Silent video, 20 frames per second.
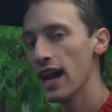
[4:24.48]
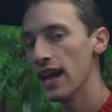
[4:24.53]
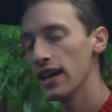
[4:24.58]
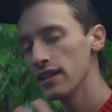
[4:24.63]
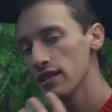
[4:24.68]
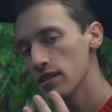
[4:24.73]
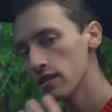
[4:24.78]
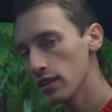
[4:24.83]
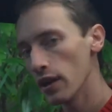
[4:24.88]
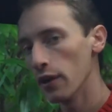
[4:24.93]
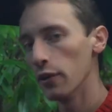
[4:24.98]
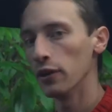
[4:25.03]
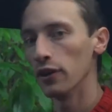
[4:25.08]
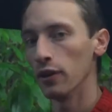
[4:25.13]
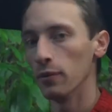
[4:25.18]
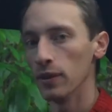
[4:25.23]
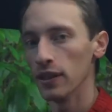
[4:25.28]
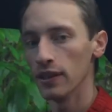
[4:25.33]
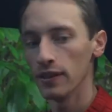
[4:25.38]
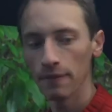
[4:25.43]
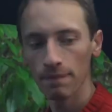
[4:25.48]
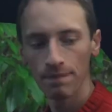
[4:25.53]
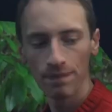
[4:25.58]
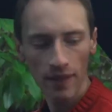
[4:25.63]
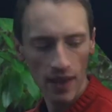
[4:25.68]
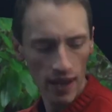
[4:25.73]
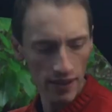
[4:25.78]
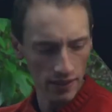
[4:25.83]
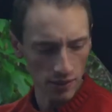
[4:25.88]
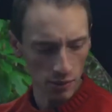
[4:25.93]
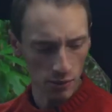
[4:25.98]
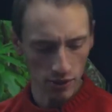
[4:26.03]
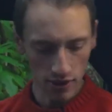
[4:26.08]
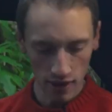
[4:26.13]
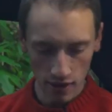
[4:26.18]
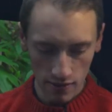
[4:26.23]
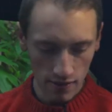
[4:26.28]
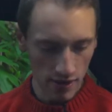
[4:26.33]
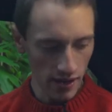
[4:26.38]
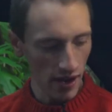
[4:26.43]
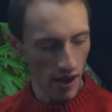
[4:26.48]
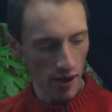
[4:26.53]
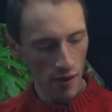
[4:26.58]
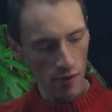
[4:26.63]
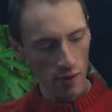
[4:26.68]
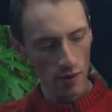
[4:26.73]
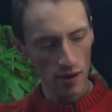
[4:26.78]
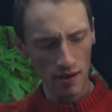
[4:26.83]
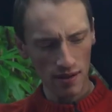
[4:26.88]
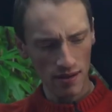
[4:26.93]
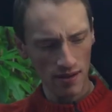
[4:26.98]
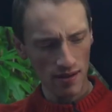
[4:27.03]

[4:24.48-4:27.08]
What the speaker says: at the Skoda Kamiq. And there's also no